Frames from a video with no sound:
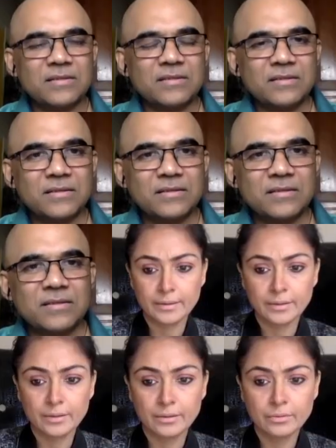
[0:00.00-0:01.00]
And
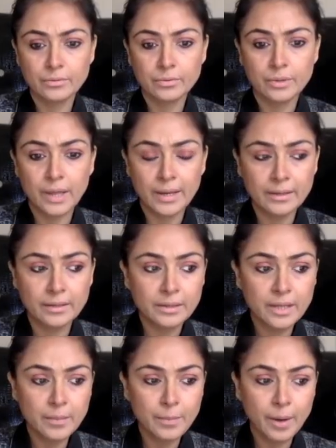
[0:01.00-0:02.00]
you know, to and
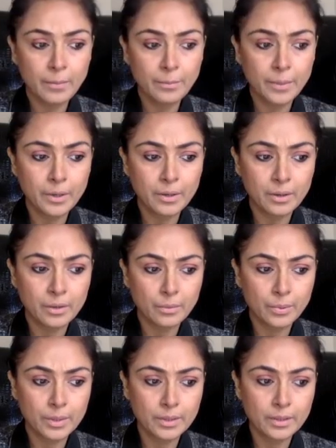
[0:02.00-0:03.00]
keep up
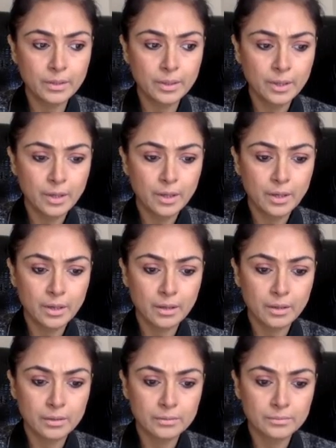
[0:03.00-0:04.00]
with
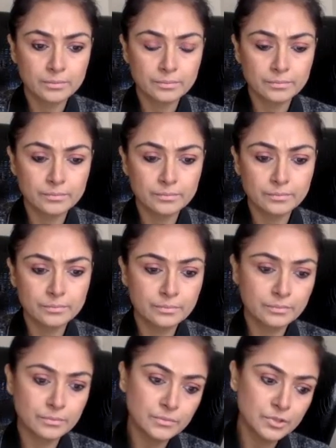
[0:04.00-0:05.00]

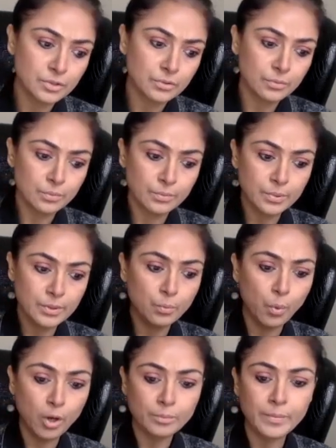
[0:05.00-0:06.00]
you know, with
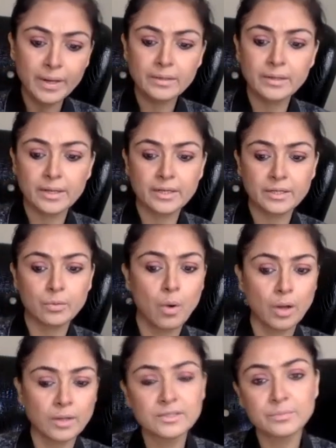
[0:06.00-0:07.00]
what my director
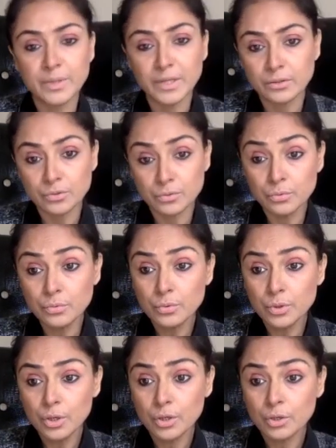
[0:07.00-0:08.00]
wants me to
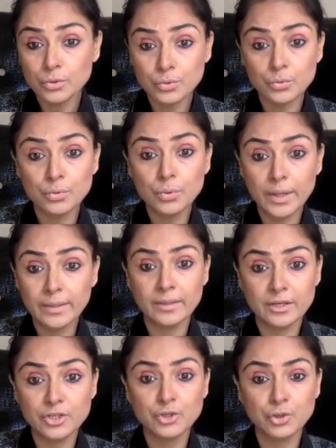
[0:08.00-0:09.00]
do in
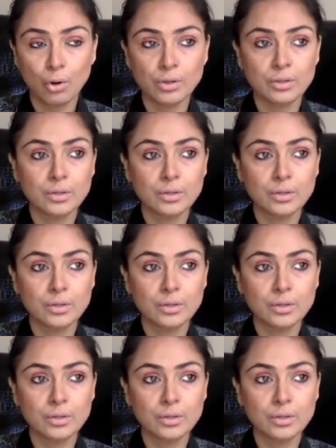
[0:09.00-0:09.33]
this shot.